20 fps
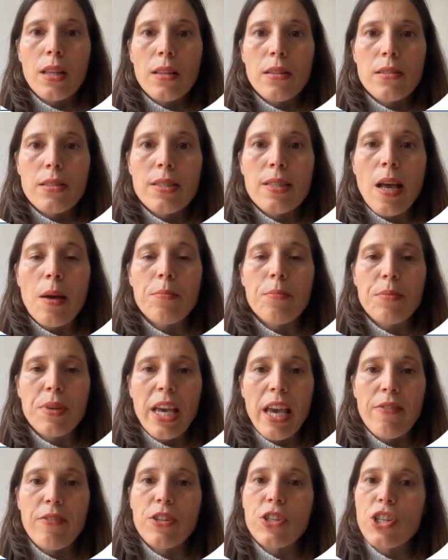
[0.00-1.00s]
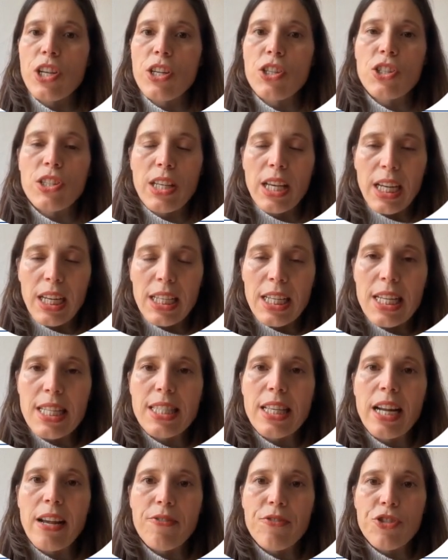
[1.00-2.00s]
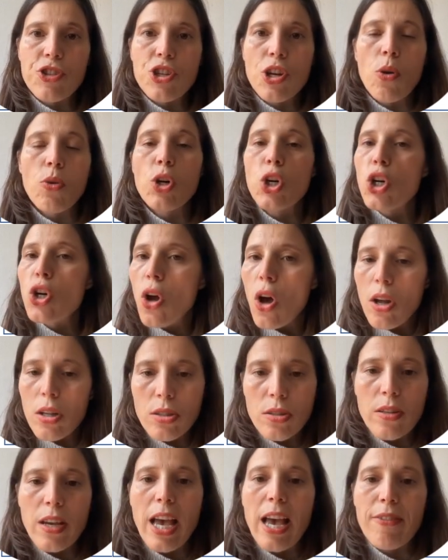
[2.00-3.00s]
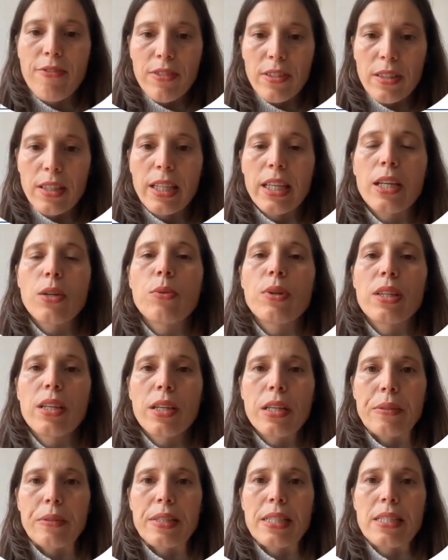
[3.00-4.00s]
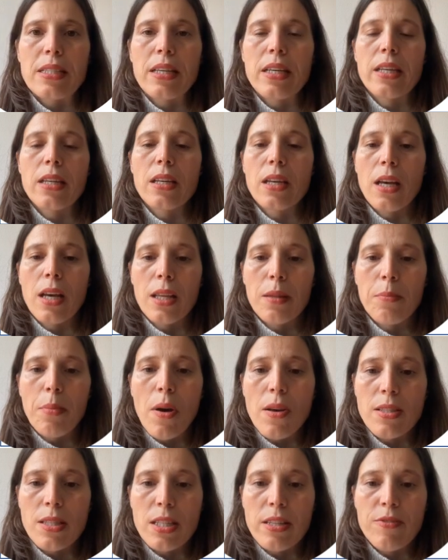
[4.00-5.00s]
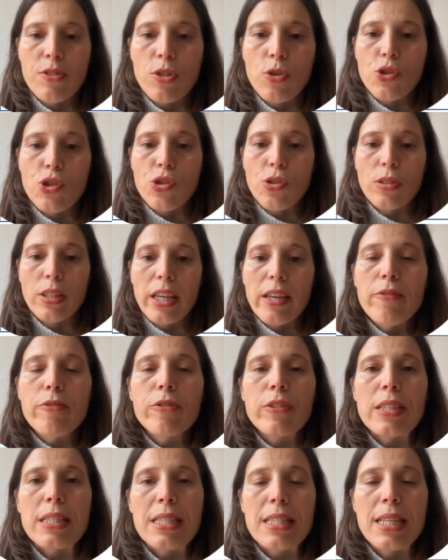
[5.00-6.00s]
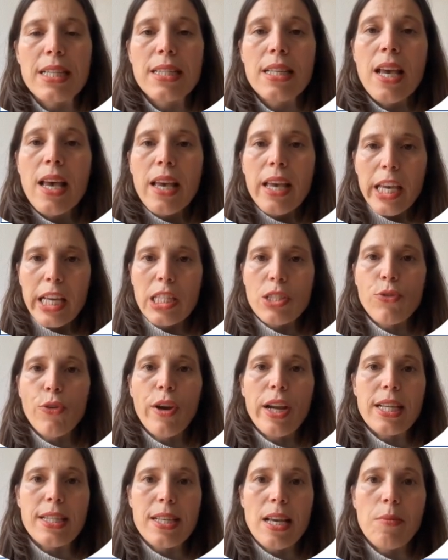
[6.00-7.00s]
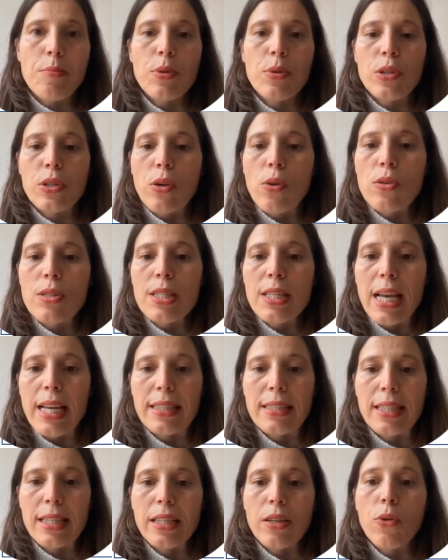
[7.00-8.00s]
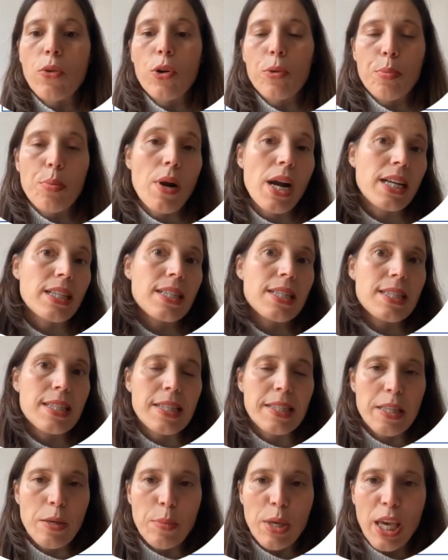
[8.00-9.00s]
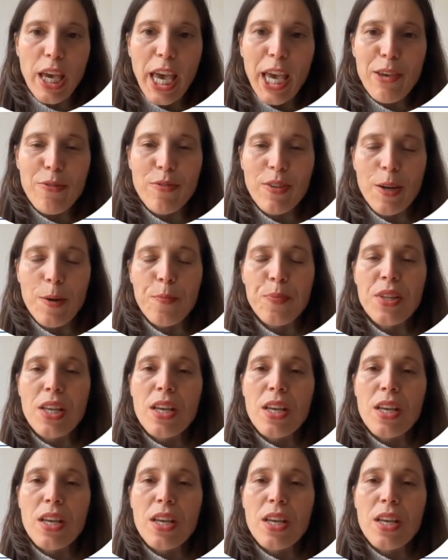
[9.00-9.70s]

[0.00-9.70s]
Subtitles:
Some behavior change techniques that have shown not to have a link with increasing positive social influences is, for example, goal setting or practicing the behavior.